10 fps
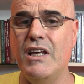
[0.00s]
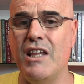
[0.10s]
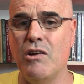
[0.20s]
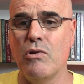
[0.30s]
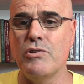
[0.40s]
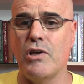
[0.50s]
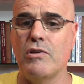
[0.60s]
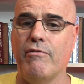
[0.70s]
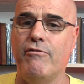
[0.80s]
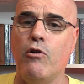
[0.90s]
and then also
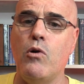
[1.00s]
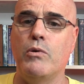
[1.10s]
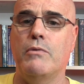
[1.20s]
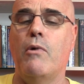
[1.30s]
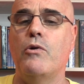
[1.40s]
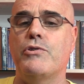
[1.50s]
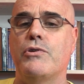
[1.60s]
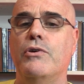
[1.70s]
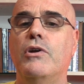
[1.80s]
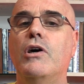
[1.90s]
the forward
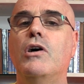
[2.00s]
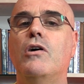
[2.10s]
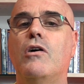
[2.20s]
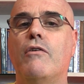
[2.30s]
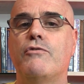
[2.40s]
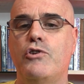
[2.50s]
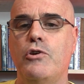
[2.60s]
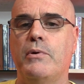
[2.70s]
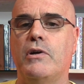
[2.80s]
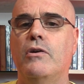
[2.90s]
motion of
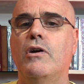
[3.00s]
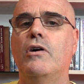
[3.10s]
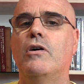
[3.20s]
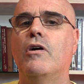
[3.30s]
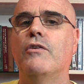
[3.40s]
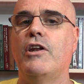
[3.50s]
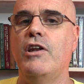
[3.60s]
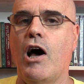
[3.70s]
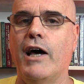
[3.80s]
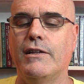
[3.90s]
Jupiter on the
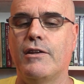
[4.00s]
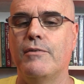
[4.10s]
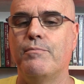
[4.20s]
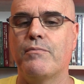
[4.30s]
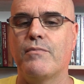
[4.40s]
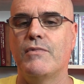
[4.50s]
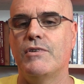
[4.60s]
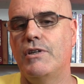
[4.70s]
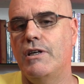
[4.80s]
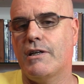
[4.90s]
9th,
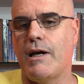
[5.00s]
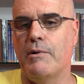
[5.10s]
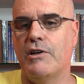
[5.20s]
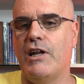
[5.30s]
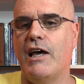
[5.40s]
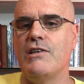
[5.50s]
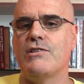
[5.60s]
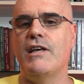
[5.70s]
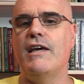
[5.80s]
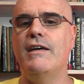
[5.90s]
see a couple of
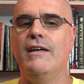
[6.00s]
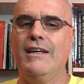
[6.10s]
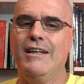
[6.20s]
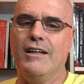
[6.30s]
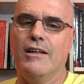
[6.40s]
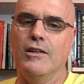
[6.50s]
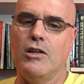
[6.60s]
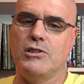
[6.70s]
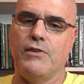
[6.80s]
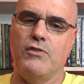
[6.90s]
days there,
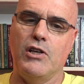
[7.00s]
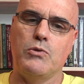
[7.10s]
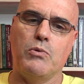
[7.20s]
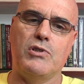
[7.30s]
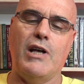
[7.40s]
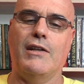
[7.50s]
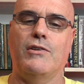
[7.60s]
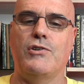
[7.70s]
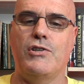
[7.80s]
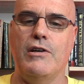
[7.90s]
lots of things will start
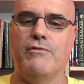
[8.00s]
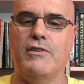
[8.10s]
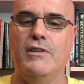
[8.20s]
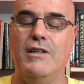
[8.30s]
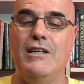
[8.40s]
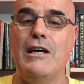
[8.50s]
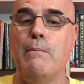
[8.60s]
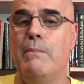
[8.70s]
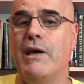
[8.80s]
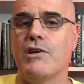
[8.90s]
to shift. A
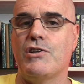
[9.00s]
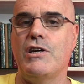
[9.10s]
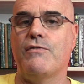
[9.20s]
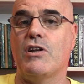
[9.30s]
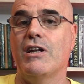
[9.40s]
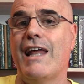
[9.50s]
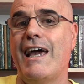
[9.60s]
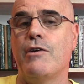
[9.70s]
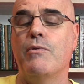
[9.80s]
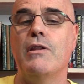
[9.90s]
bigger shift
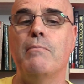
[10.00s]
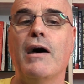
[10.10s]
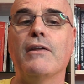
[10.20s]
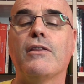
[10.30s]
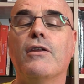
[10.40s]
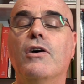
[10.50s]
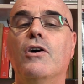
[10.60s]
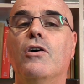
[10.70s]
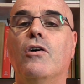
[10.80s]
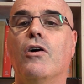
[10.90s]
later in the month
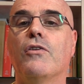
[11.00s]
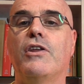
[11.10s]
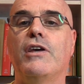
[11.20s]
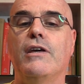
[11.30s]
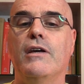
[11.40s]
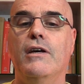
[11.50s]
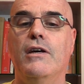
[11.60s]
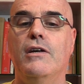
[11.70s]
on the